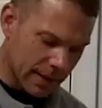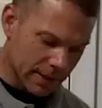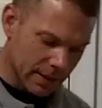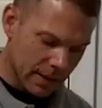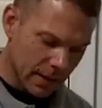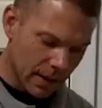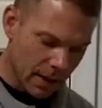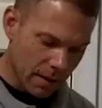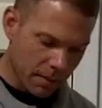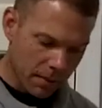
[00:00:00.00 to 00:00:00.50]

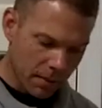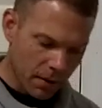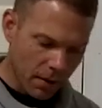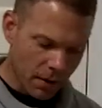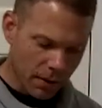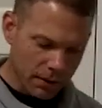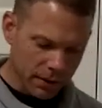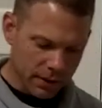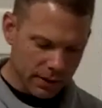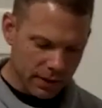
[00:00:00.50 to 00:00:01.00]
these up
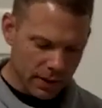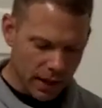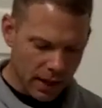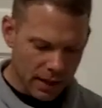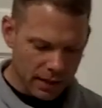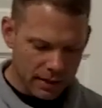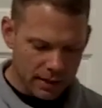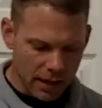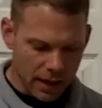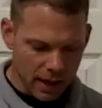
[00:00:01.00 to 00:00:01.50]
on this
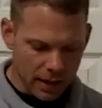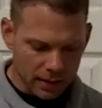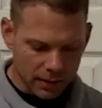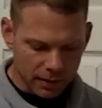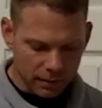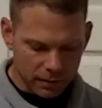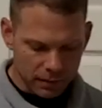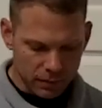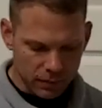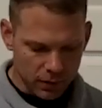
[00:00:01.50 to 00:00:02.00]
contact,
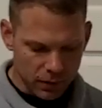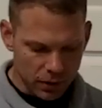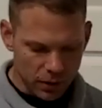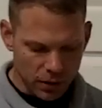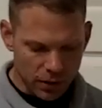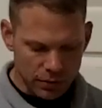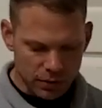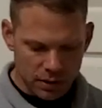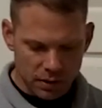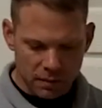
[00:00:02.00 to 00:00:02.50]
um,
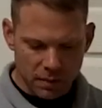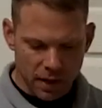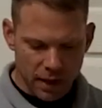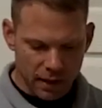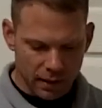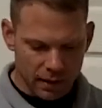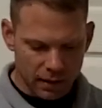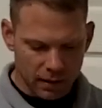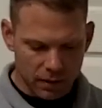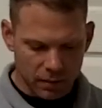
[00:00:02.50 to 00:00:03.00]
close this
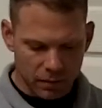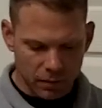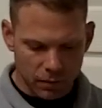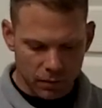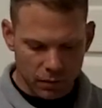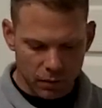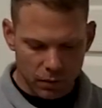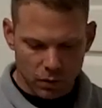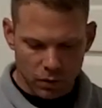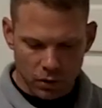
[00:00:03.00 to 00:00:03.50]
back up,
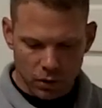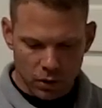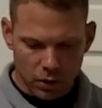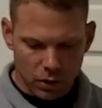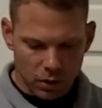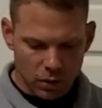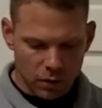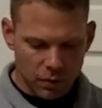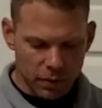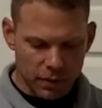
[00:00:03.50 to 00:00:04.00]

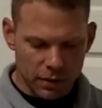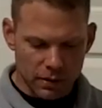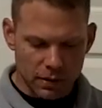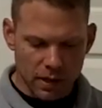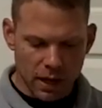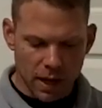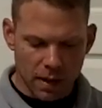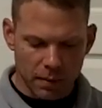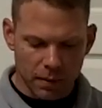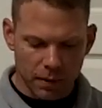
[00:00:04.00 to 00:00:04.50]
you put the
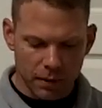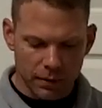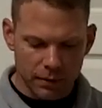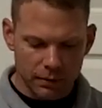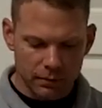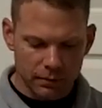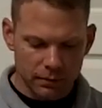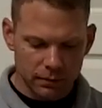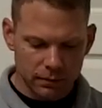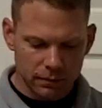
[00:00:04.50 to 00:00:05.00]
top
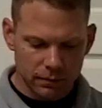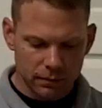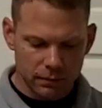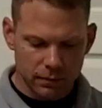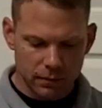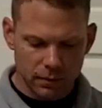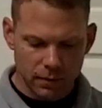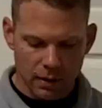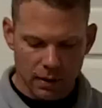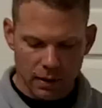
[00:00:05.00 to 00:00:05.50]
on,
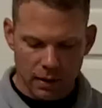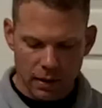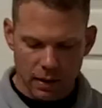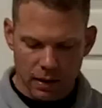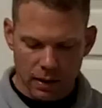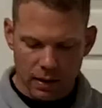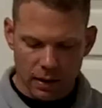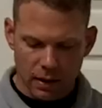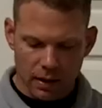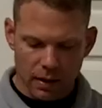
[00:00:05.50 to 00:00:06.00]

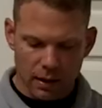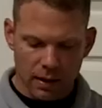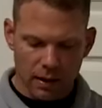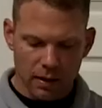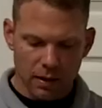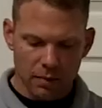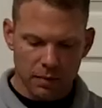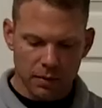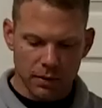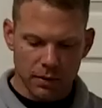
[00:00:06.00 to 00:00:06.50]
and
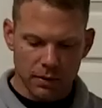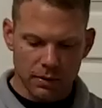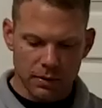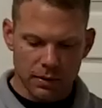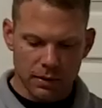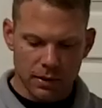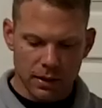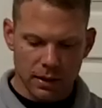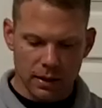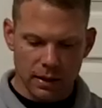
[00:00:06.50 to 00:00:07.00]
I hope you can
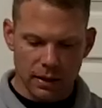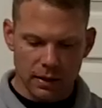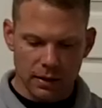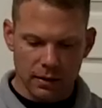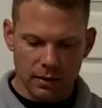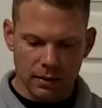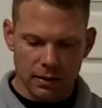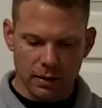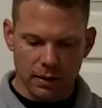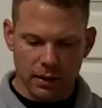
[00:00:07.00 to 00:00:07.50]
see, get
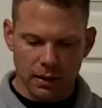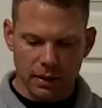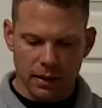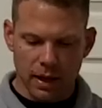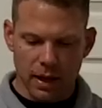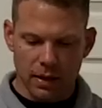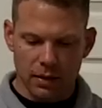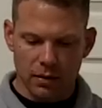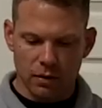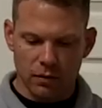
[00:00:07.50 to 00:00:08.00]
a good look at
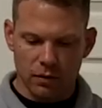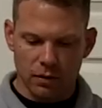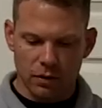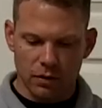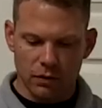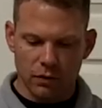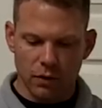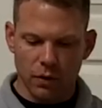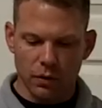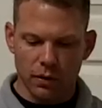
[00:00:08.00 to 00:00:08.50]
that. You
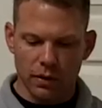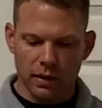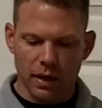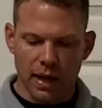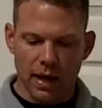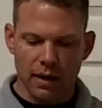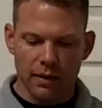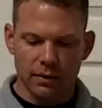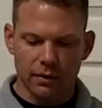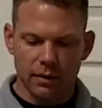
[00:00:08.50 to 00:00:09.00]
just fold it
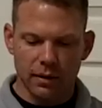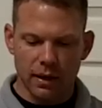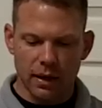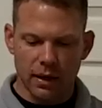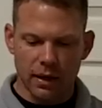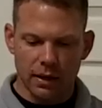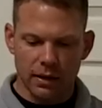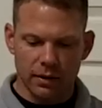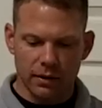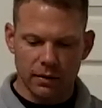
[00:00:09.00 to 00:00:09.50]
down
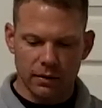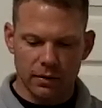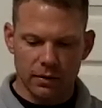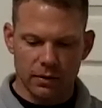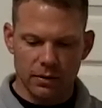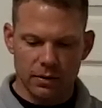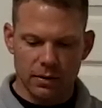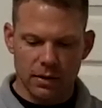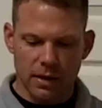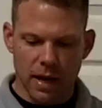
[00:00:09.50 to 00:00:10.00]
and it
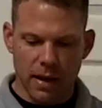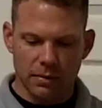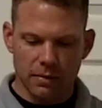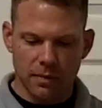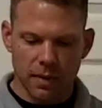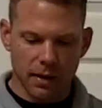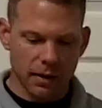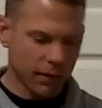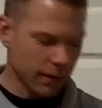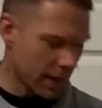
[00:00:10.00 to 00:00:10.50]

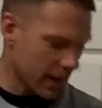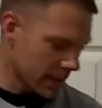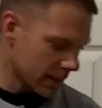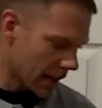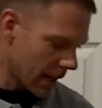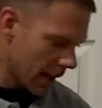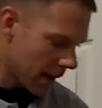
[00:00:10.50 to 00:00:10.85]
snaps back on that